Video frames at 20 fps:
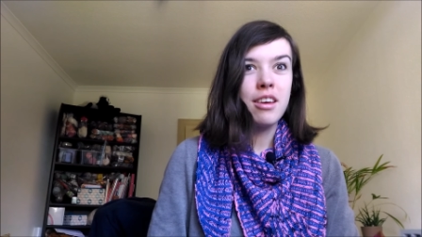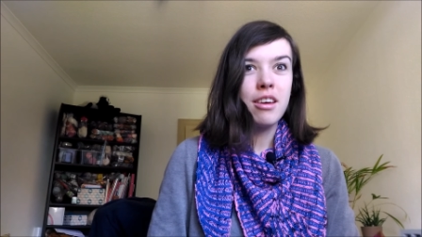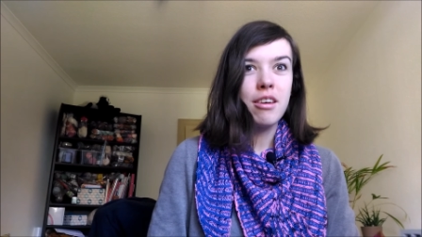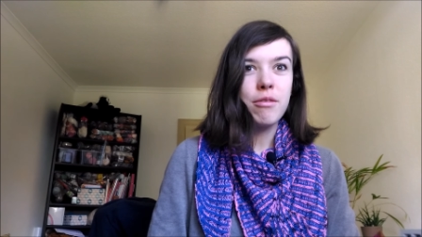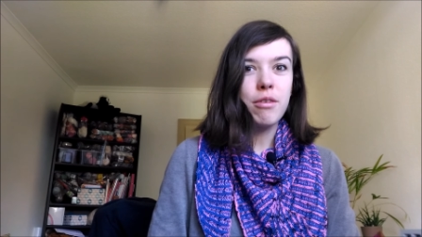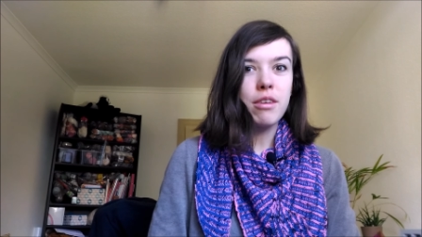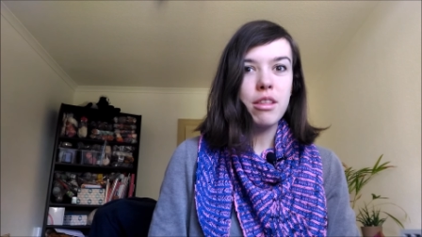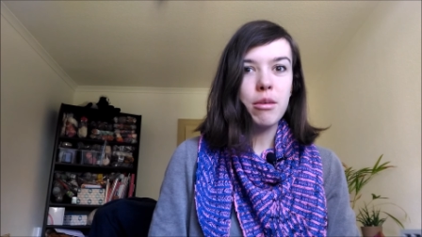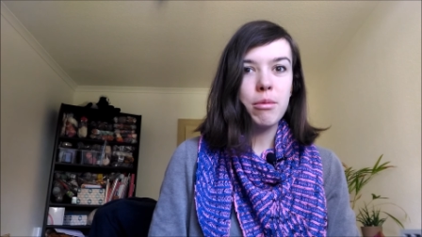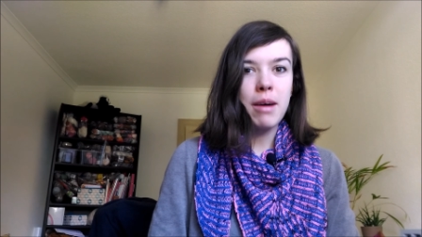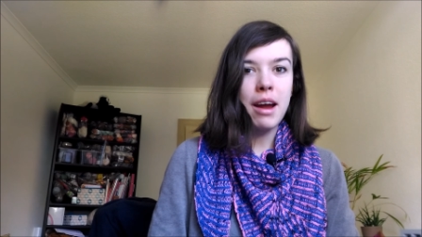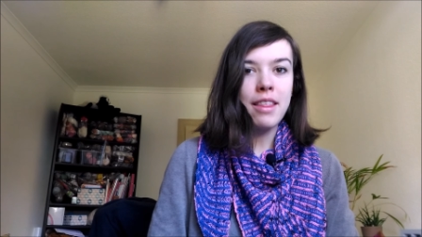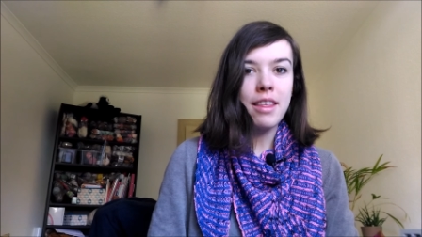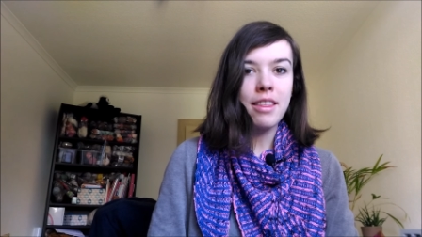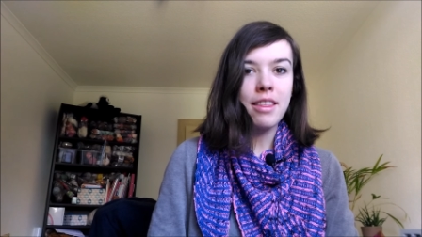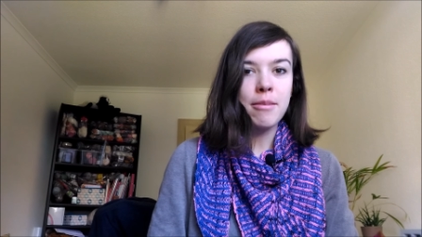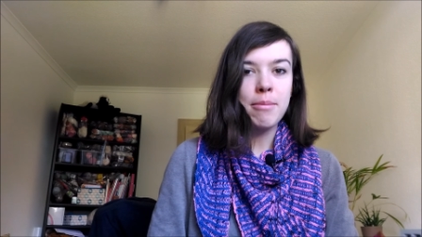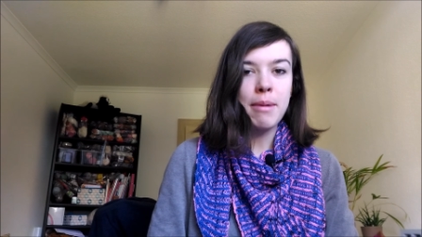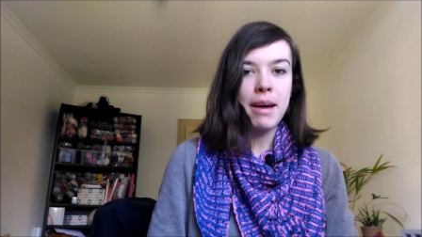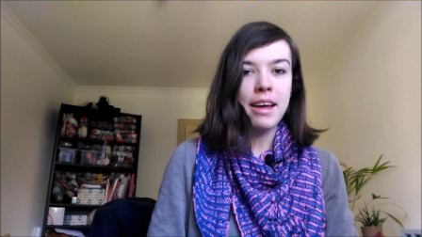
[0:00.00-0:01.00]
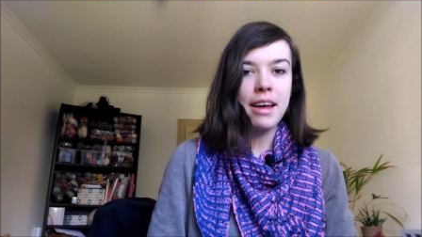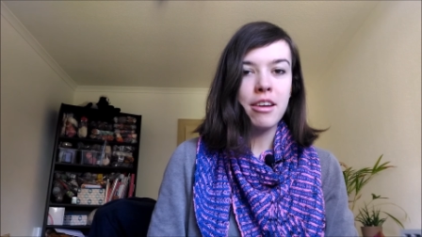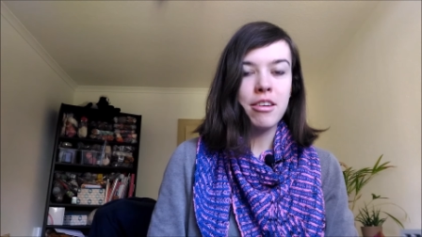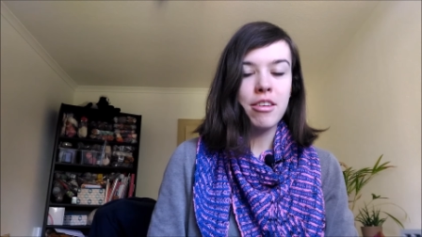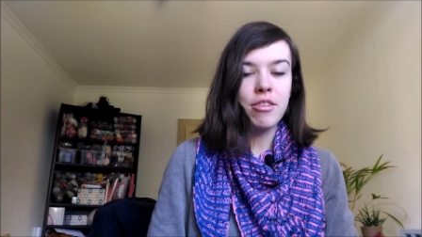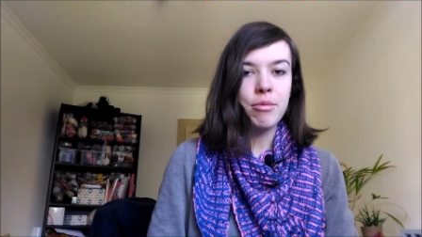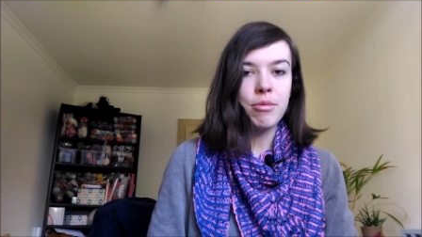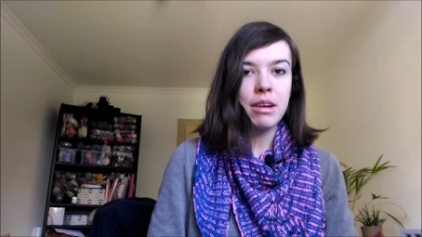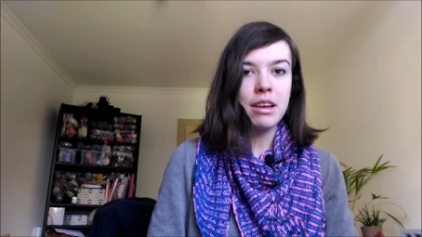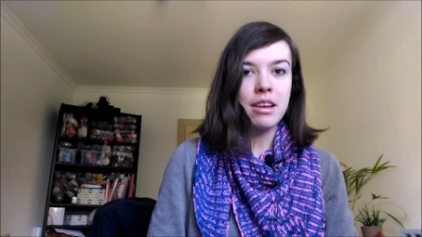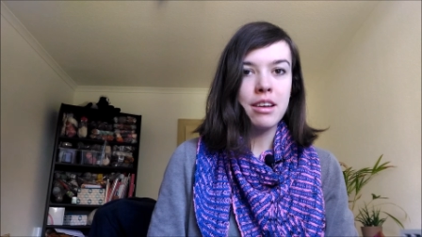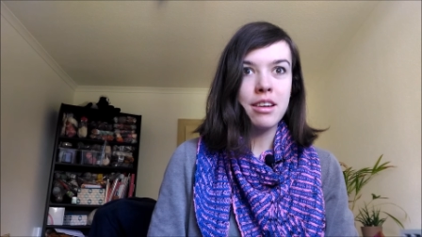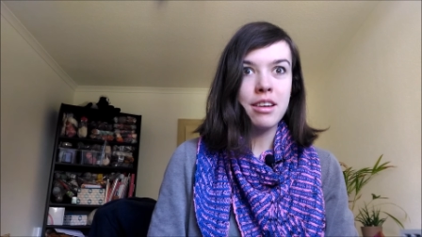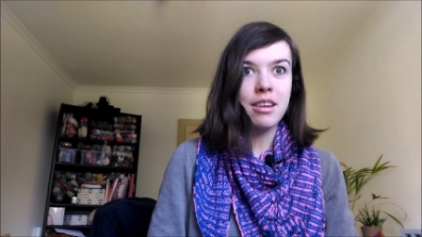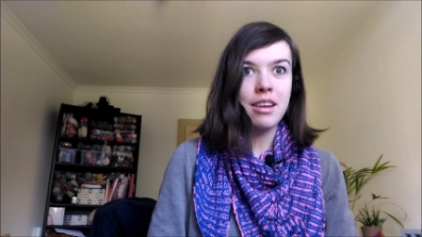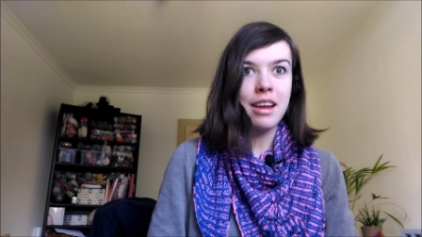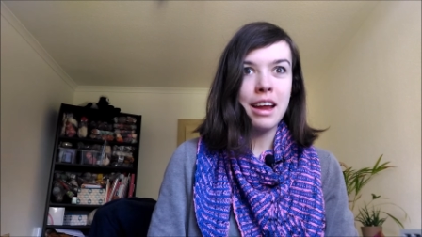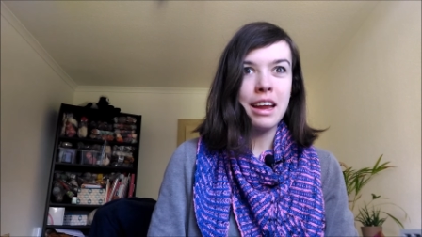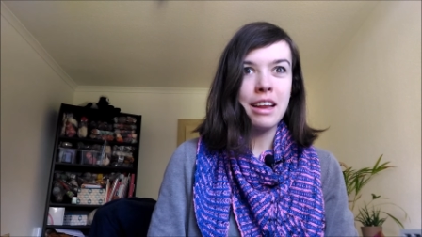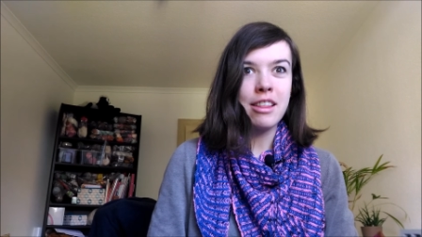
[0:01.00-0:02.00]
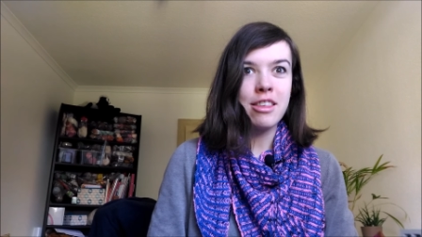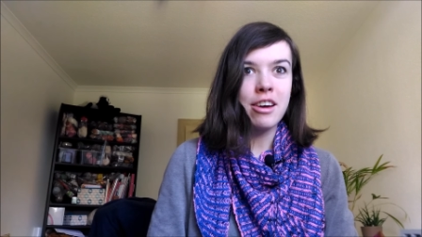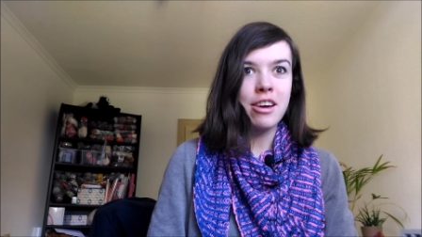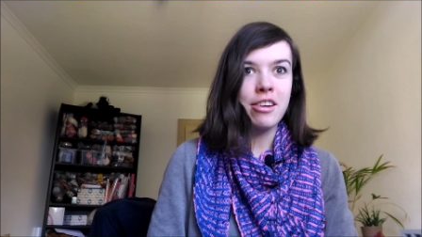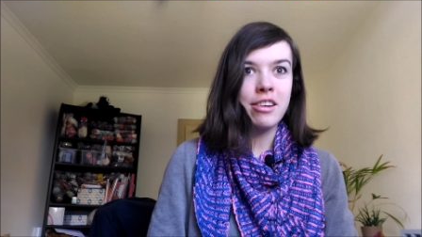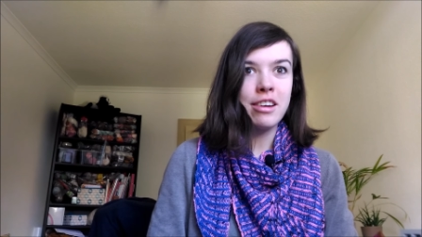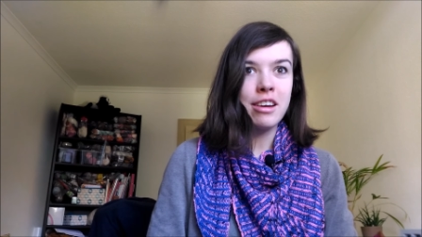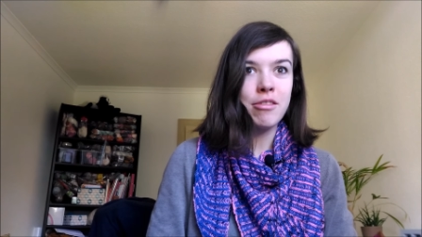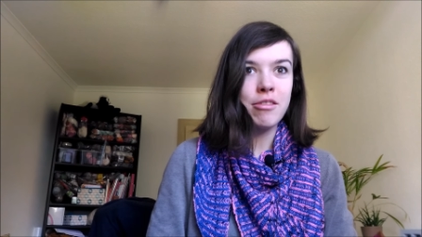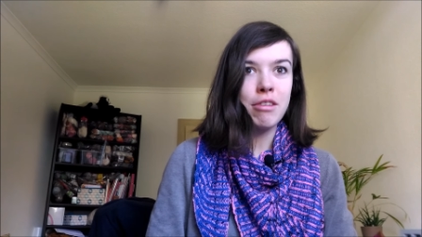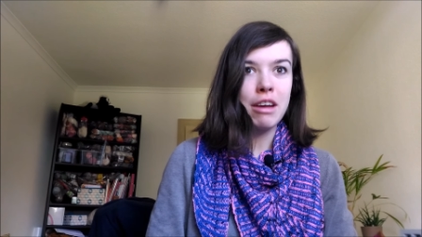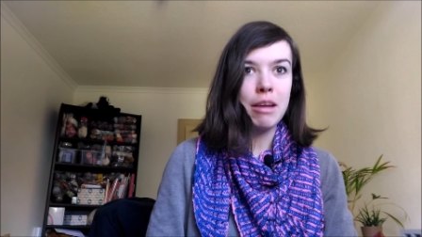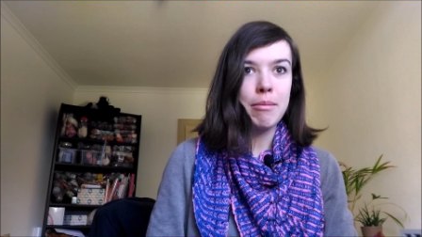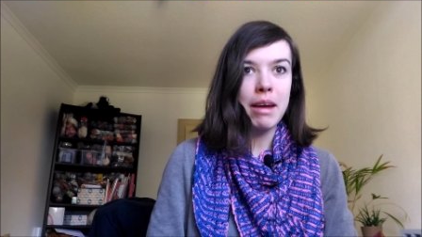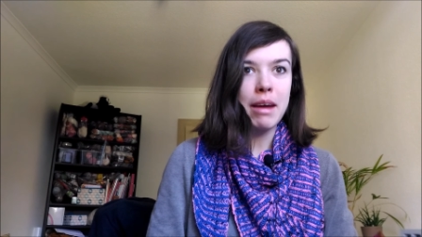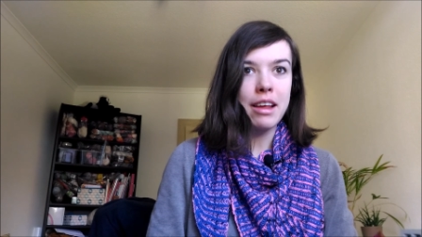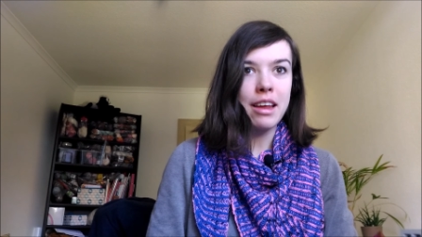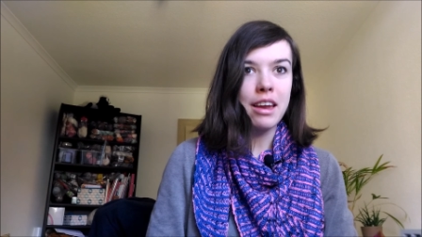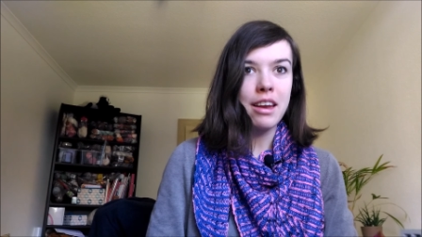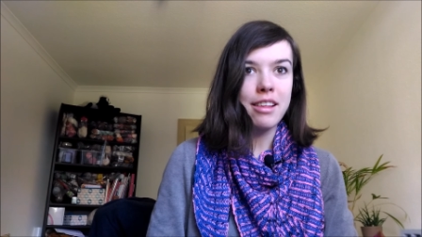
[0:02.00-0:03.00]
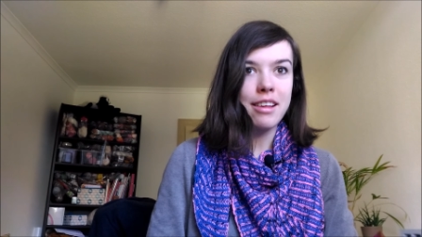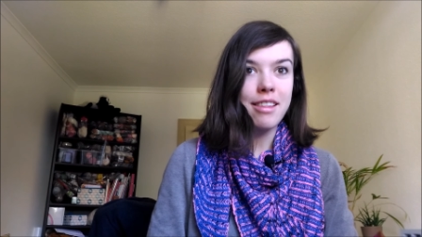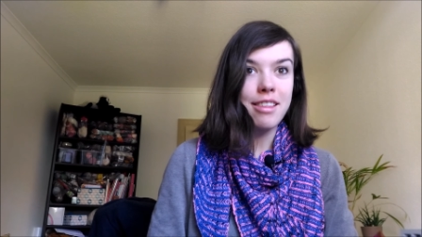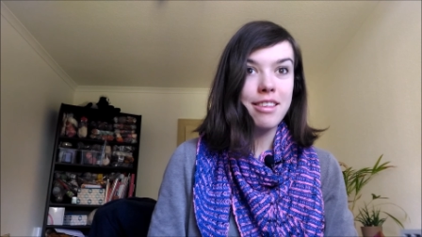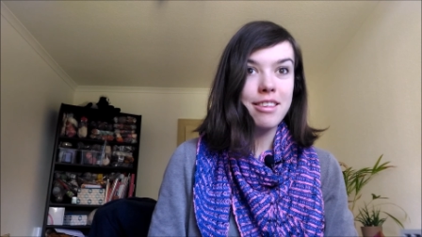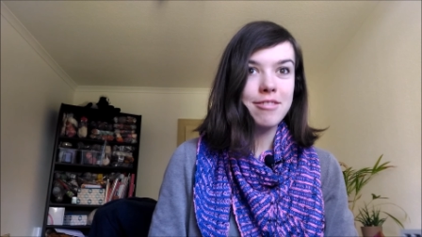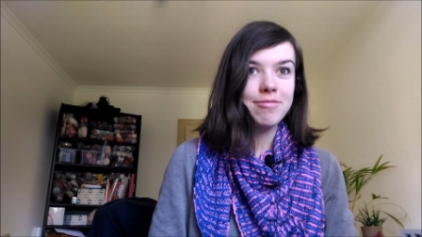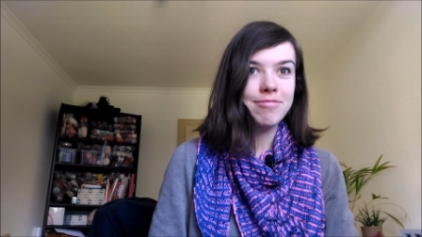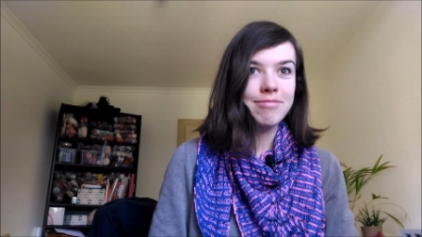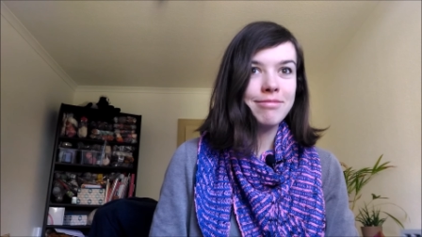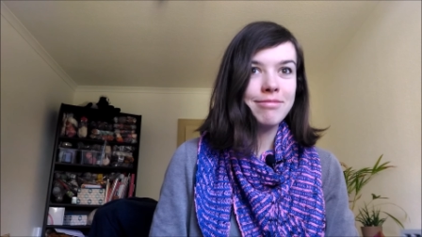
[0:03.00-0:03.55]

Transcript: for the way that the pattern is written, a chart didn't really make any sense.